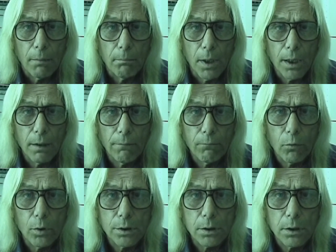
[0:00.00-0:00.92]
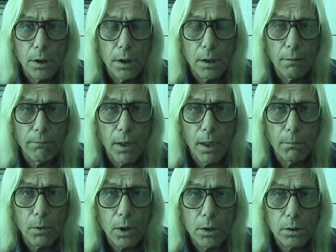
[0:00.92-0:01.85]
but unfortunately the
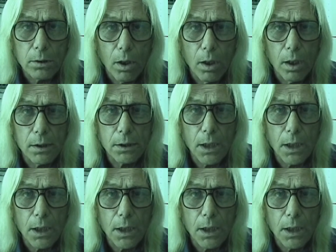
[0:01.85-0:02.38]
families lost